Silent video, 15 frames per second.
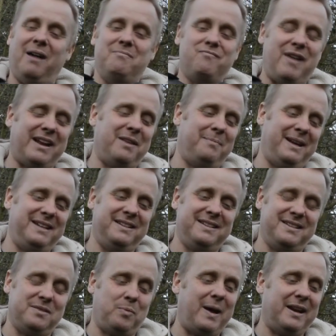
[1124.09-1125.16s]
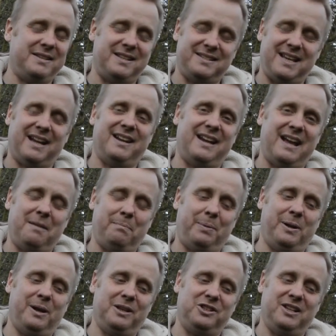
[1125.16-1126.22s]
Recommend as well as a second-hand
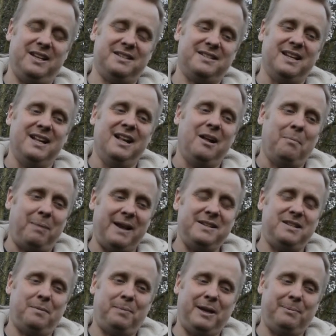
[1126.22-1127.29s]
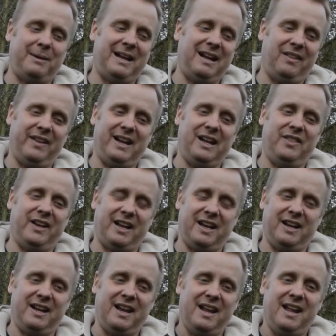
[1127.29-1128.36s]
purchase. Plenty of people out there that
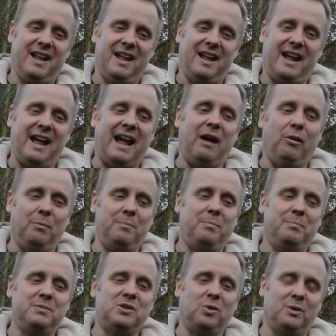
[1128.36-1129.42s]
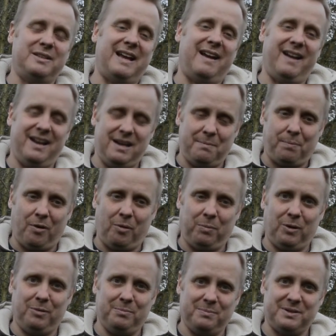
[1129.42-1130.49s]
can help sort out any
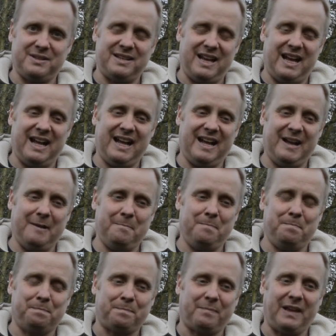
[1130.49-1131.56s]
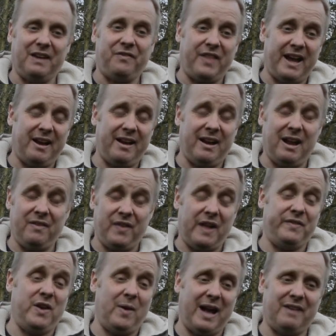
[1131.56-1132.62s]
problems
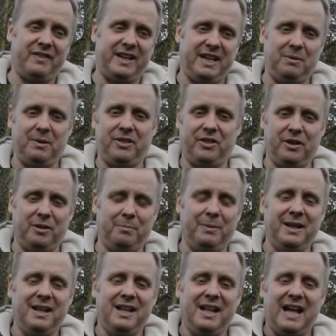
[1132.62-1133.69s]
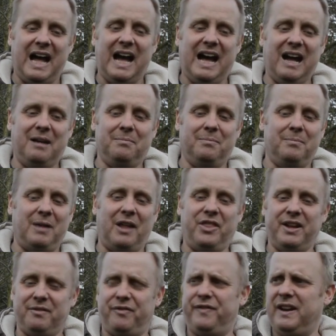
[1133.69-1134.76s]
if you have any with them. I
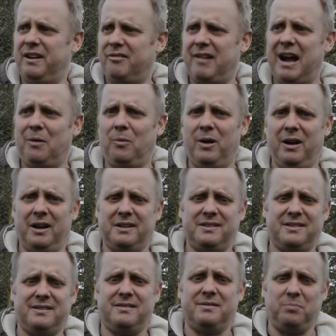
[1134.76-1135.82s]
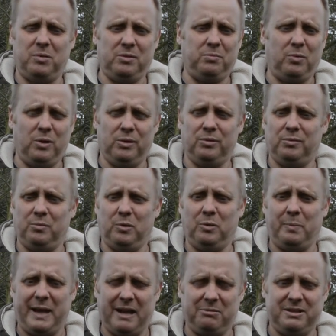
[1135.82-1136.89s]
think Phil at Ratworks will
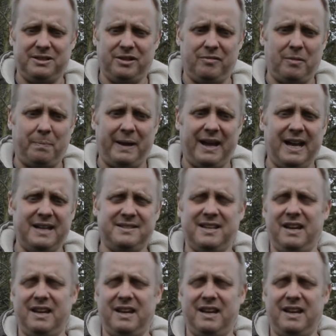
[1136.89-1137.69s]
be able to do repairs.